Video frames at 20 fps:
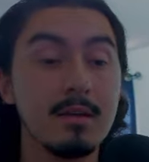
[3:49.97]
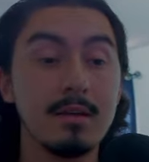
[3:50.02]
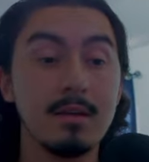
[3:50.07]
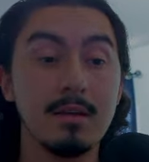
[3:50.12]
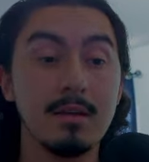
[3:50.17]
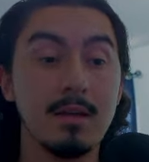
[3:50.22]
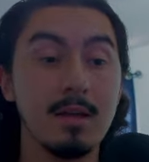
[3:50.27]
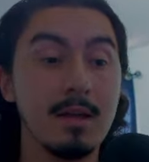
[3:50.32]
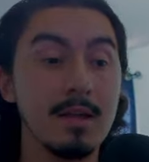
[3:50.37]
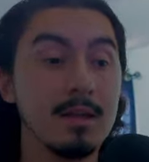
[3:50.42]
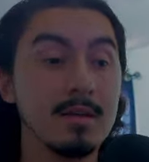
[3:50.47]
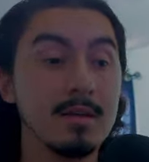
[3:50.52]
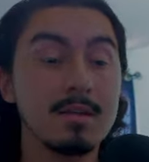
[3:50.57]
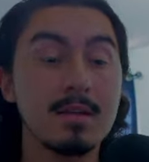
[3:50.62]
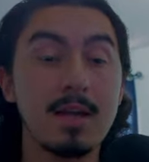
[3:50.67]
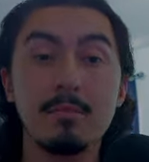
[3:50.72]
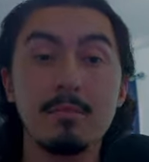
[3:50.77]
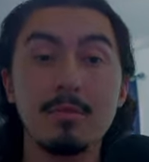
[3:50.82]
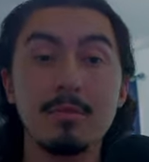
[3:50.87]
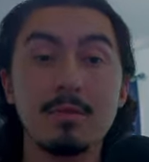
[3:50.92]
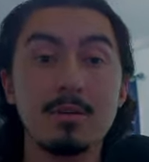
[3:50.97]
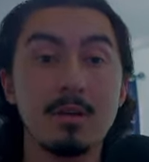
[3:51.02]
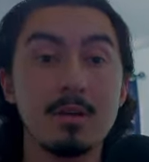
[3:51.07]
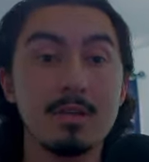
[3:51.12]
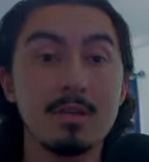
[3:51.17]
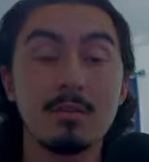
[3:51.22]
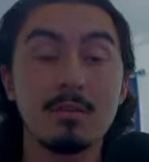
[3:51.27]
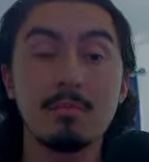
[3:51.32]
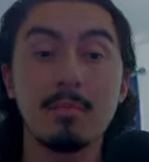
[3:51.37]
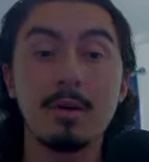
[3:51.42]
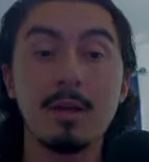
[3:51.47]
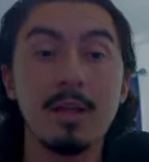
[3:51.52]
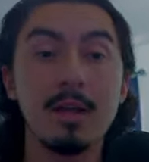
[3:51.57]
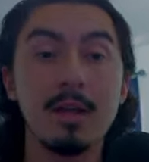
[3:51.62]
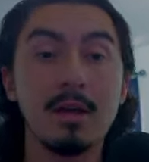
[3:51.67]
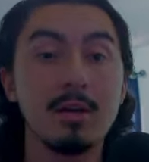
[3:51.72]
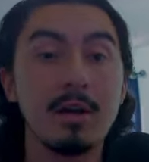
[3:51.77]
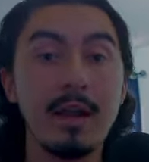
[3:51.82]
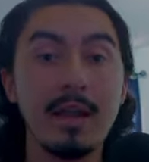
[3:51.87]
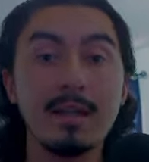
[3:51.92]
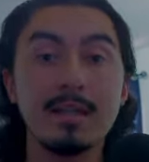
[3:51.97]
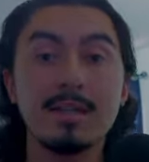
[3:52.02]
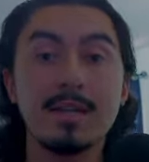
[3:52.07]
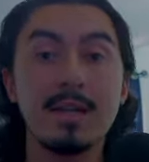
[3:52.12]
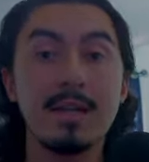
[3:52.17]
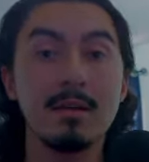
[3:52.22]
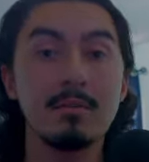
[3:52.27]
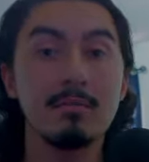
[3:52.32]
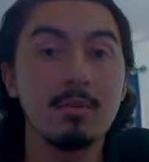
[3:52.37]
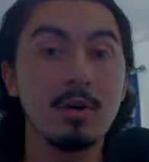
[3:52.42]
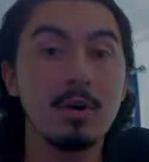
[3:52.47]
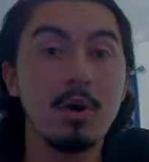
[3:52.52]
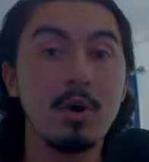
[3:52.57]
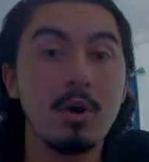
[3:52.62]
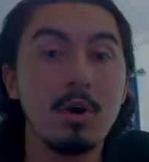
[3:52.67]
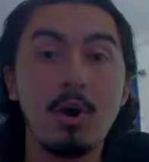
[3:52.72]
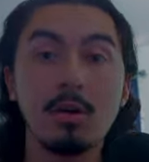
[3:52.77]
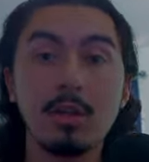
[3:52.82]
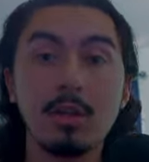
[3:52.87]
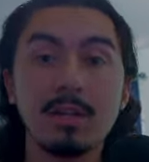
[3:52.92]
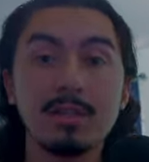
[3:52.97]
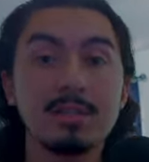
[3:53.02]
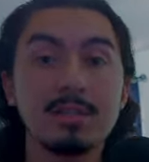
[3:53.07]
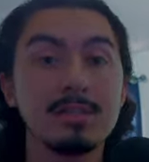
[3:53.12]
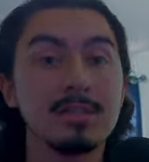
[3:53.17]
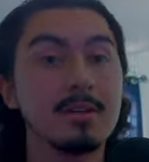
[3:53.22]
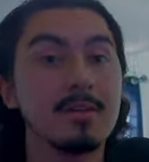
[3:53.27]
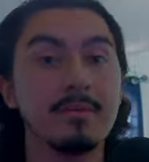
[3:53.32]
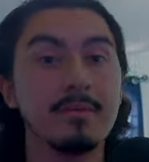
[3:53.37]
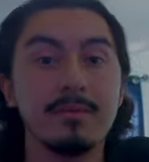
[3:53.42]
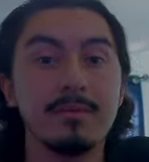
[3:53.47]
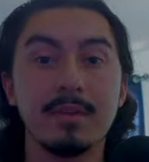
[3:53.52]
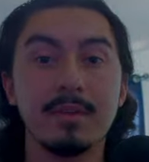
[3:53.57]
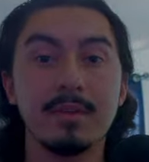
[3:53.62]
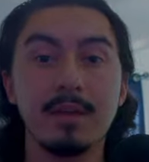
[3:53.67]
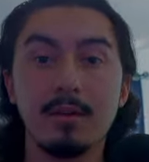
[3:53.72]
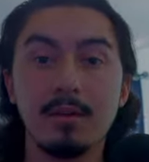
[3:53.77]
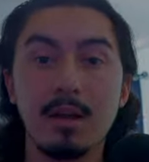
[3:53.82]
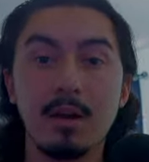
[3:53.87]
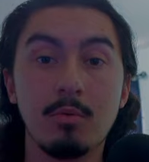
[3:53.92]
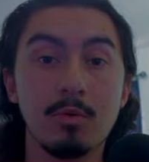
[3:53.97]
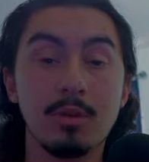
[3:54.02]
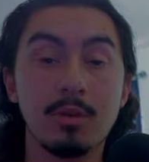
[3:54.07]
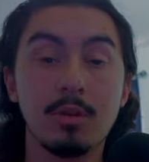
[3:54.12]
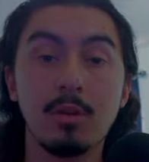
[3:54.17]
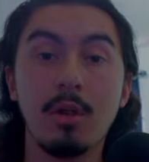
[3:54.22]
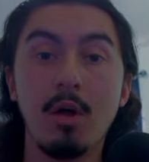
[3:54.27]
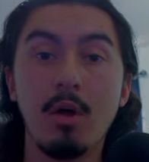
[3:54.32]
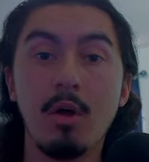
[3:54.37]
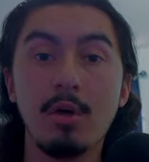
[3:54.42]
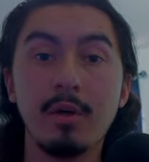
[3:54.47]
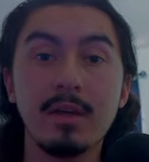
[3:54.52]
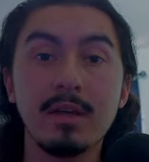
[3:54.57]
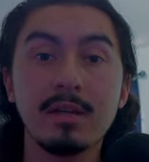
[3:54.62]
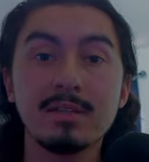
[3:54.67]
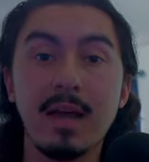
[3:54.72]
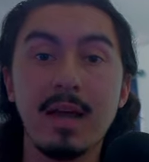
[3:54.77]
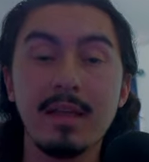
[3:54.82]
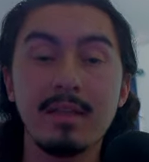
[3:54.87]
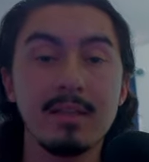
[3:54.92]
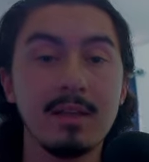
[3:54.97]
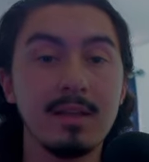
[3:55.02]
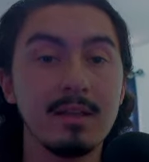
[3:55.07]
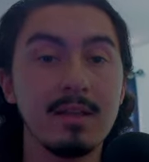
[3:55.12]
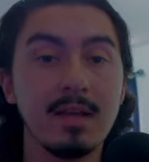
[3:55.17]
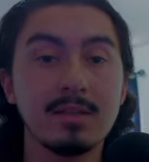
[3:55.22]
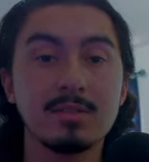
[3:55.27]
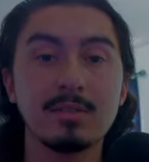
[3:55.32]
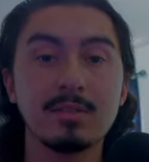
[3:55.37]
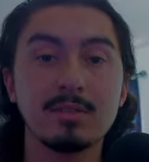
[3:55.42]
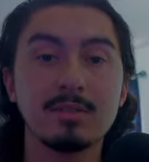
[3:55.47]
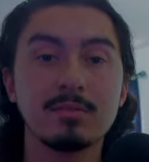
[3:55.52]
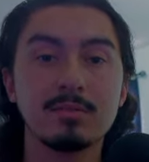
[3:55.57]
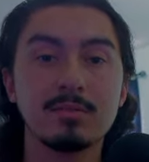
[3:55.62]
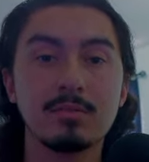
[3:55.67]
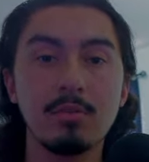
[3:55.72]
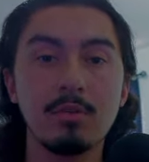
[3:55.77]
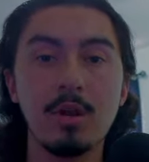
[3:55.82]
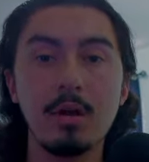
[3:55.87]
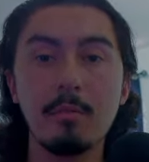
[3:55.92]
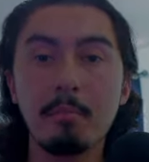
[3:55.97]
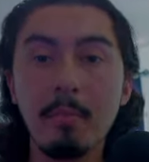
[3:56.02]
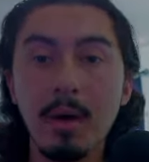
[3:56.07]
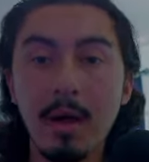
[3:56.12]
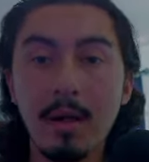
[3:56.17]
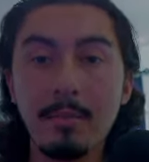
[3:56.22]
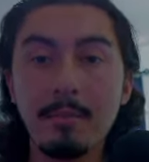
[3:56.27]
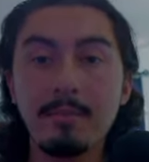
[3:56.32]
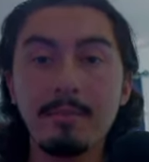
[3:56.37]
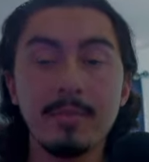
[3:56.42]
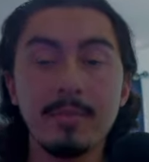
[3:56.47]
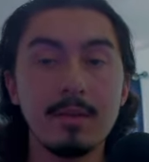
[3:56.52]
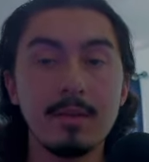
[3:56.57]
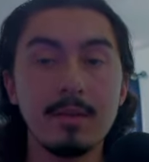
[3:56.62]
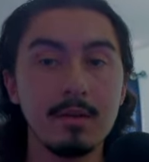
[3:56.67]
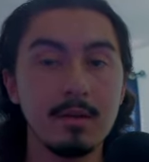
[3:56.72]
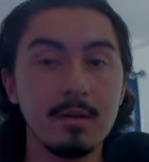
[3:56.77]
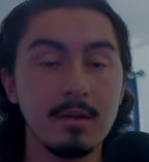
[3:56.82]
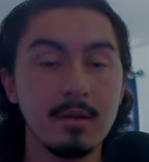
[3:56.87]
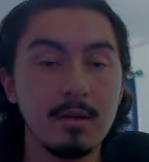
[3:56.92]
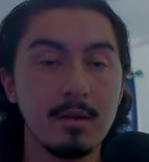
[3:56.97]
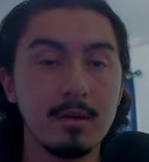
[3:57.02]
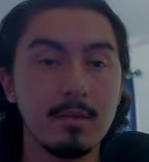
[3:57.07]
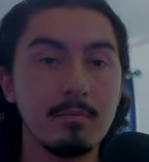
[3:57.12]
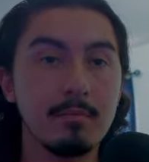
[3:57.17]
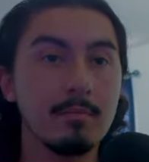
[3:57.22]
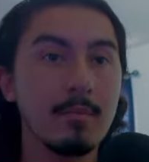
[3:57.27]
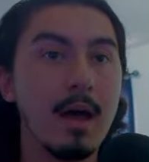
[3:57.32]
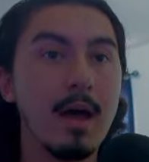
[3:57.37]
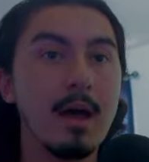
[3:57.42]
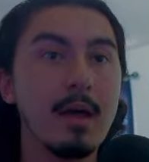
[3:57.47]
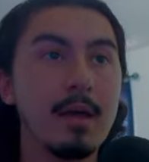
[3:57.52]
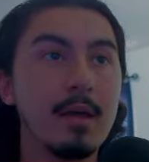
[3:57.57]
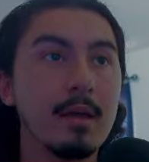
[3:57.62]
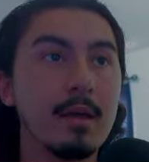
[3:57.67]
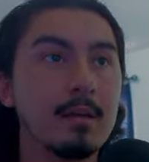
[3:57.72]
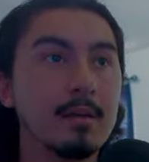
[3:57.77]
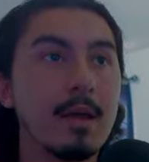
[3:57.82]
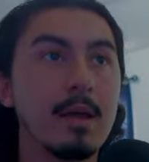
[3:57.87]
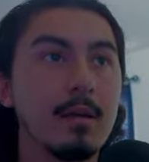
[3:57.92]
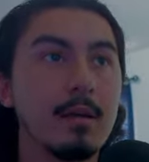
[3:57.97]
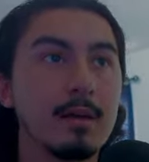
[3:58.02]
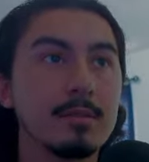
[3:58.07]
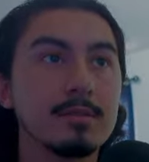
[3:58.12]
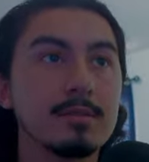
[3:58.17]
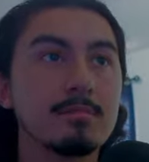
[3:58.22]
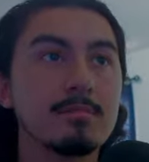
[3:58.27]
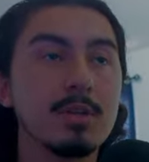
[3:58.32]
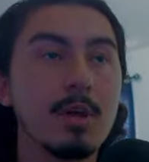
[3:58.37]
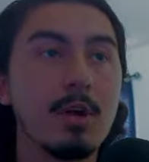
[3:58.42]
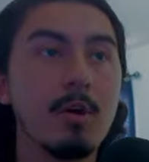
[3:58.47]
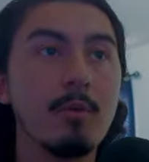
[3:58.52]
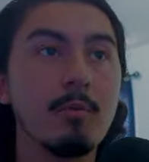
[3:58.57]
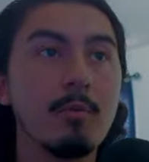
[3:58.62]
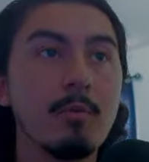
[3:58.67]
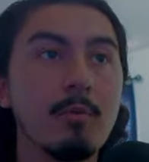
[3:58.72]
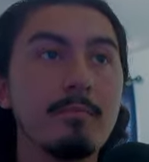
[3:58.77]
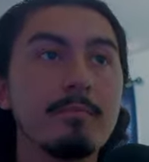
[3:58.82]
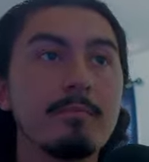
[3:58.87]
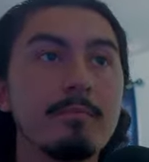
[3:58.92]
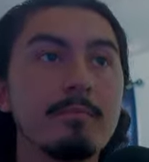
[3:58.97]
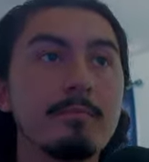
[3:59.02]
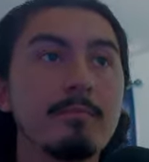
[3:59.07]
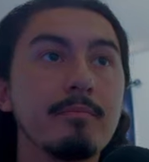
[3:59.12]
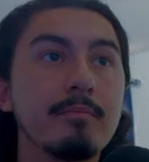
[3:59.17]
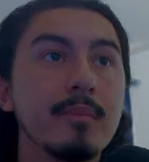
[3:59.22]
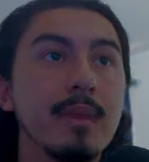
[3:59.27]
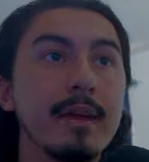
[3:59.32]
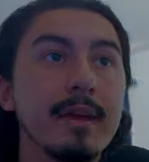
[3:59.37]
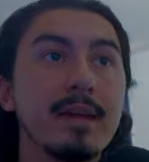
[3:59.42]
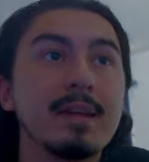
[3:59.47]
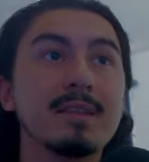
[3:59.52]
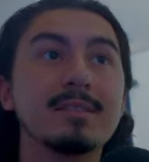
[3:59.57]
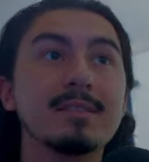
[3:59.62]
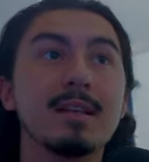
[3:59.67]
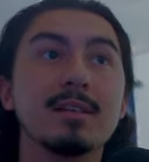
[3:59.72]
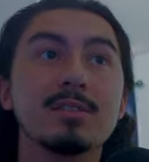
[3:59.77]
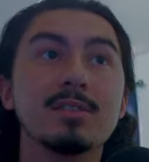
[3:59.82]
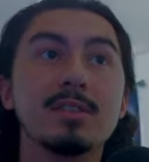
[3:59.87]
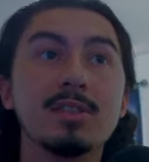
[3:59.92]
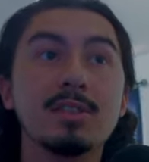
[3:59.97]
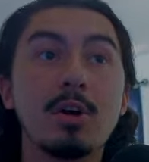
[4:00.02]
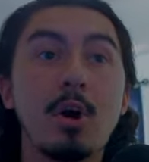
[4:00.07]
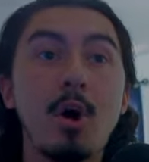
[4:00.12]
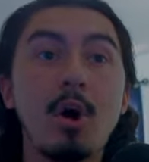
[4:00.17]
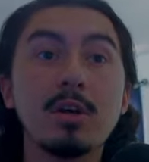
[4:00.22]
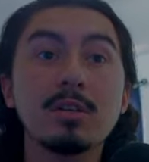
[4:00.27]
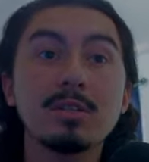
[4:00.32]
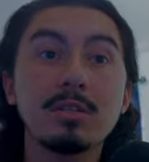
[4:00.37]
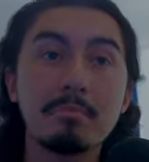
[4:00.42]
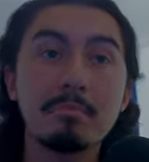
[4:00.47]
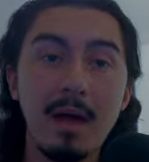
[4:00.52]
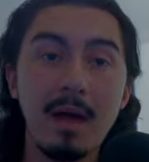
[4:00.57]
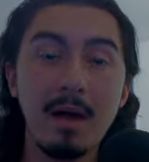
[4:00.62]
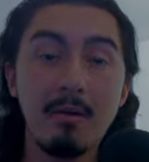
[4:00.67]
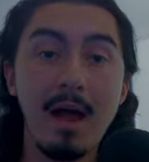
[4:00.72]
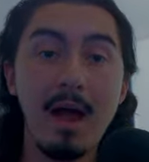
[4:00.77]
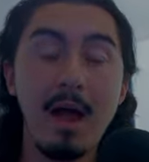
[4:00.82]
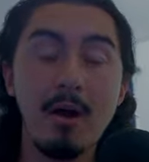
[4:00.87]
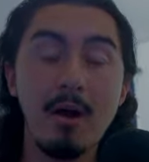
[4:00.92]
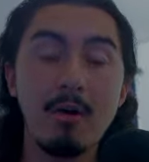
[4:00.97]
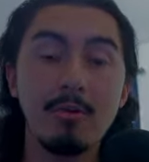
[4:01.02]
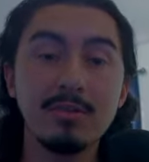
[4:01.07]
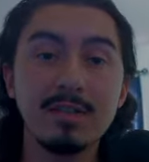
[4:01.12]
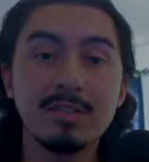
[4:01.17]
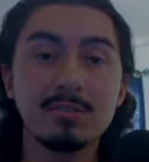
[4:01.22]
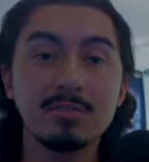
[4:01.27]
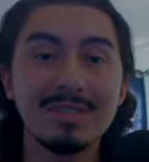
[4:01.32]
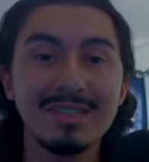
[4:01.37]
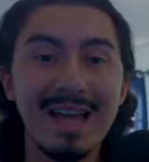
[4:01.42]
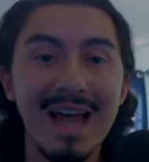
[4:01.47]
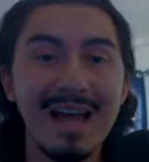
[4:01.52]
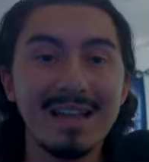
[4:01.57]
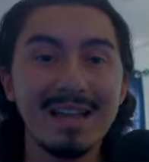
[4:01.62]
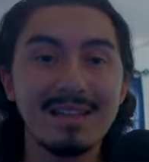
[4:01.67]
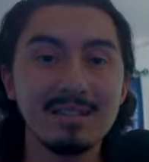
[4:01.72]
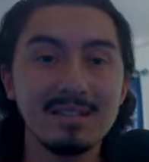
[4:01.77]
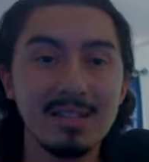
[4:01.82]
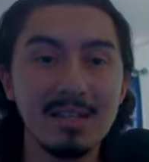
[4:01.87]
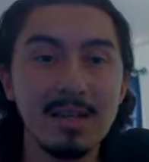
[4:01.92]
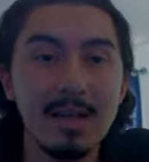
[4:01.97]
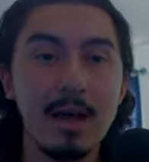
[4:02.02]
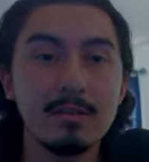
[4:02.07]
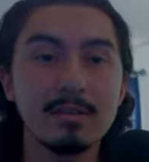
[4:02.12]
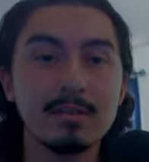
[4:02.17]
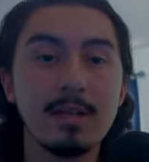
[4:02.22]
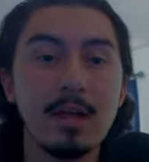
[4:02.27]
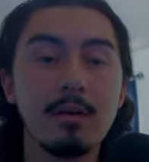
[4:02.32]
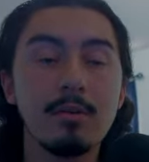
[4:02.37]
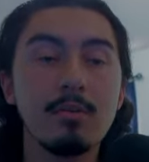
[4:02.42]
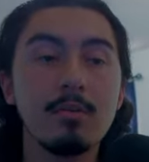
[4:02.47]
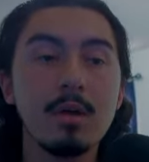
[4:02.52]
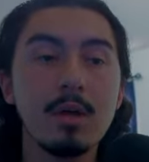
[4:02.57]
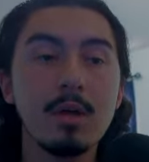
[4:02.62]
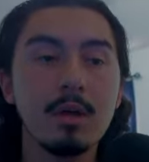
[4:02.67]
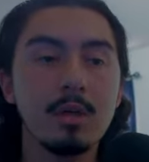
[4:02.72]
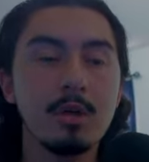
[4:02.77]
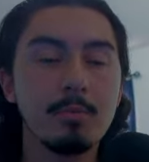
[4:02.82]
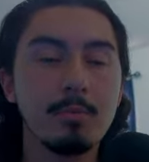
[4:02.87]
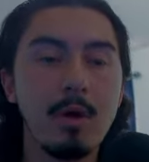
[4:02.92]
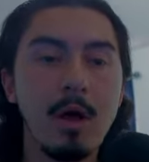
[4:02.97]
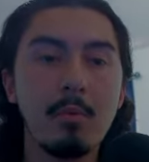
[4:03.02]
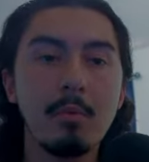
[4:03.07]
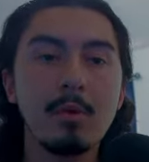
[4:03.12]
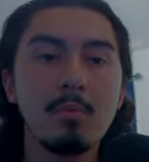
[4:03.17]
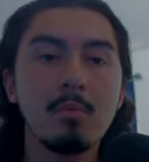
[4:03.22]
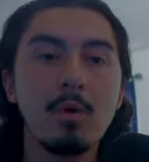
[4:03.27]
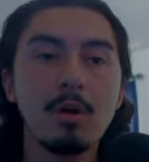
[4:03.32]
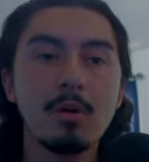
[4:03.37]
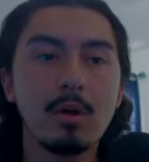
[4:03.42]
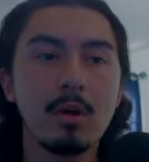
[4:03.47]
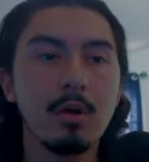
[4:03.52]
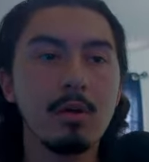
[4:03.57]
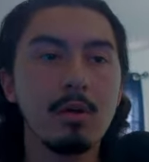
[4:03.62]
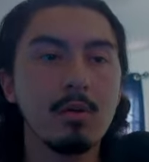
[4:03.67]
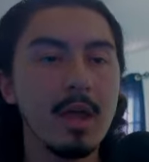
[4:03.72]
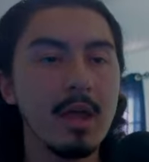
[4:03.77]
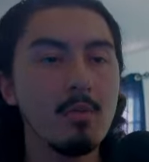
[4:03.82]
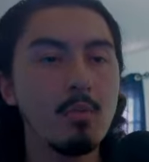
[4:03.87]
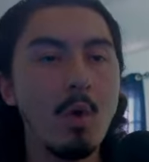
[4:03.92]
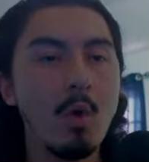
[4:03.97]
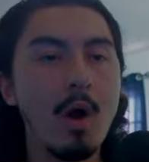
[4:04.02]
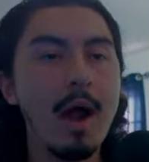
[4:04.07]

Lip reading: anytime you touch somebody under 18, regardless, I don't care what the law is, I think that's just screwed up. But I digress. So, like I said, she talks about how this was at the Z House. Now, you're probably wondering, okay, why are